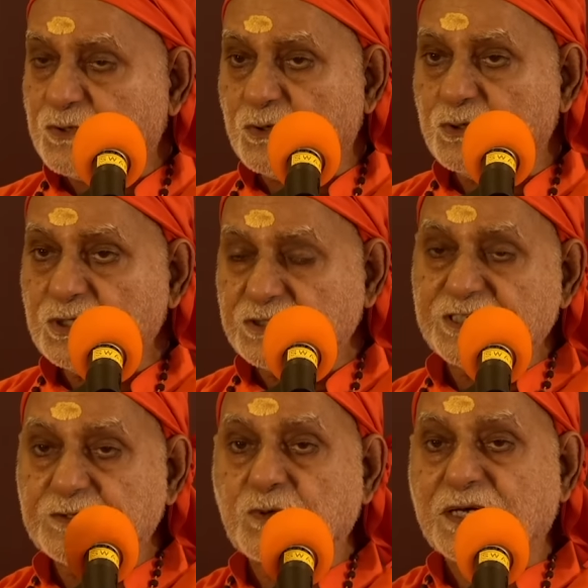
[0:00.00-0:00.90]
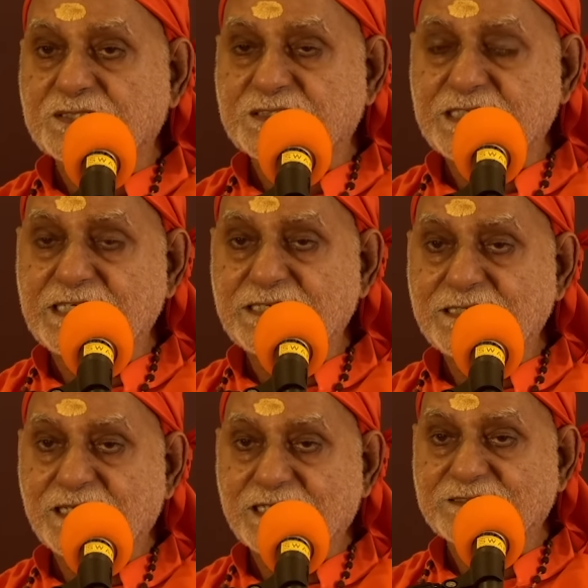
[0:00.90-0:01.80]
so that you are
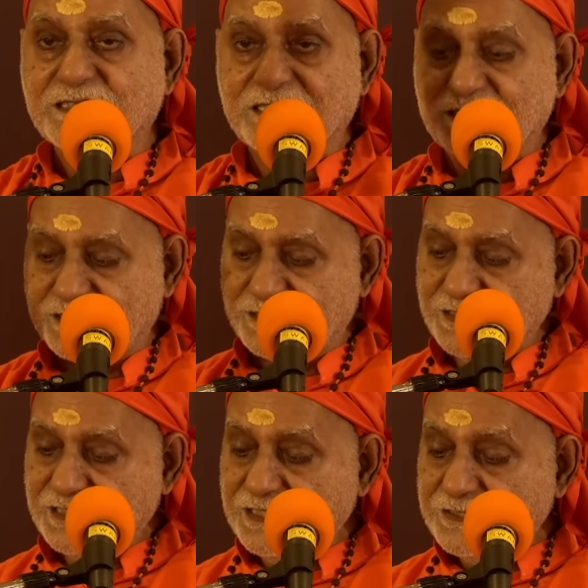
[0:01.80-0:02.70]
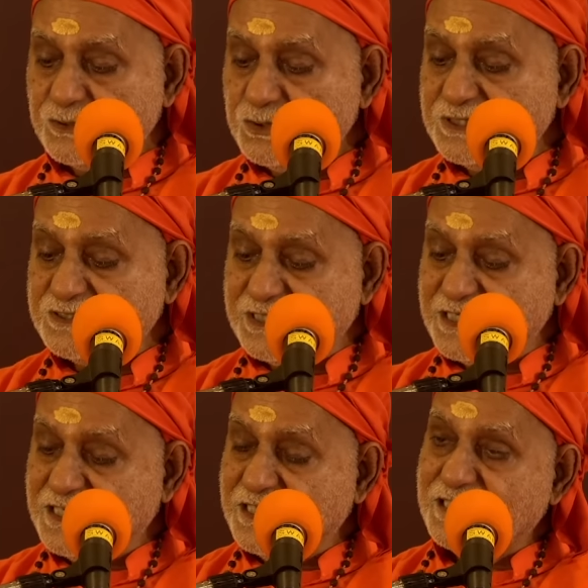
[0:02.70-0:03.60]
seeing a circle. So the
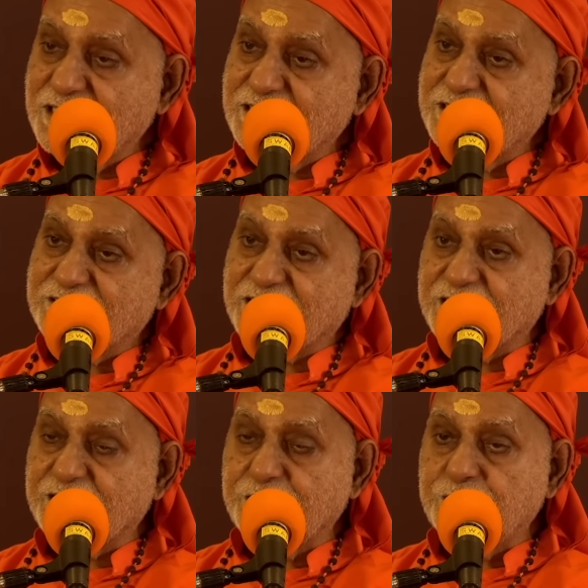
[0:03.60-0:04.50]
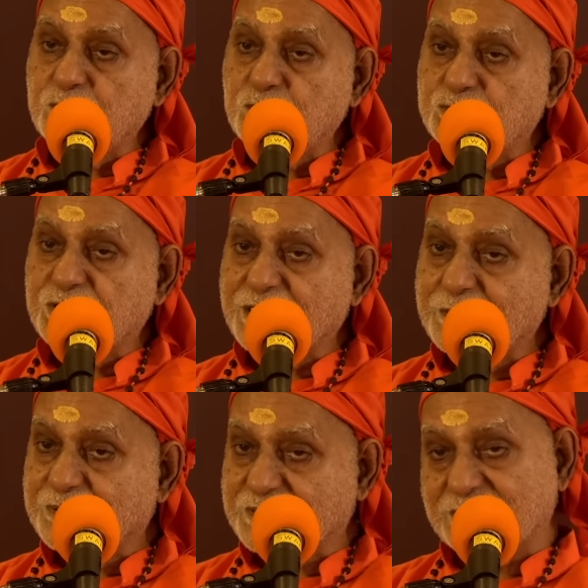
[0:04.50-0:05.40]
circle is an
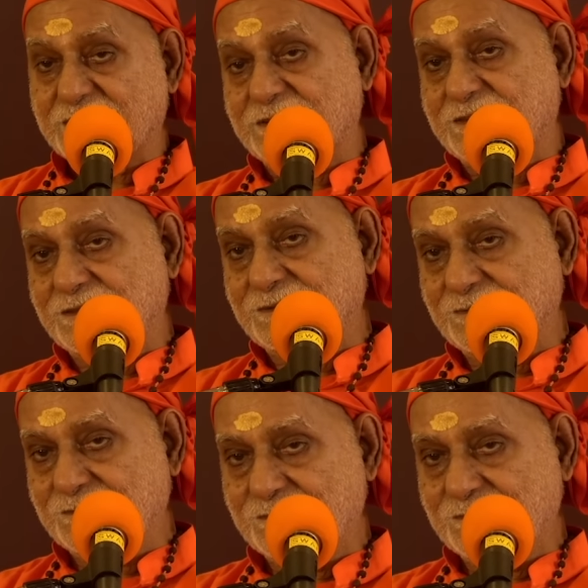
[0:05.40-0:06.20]
illusory presence.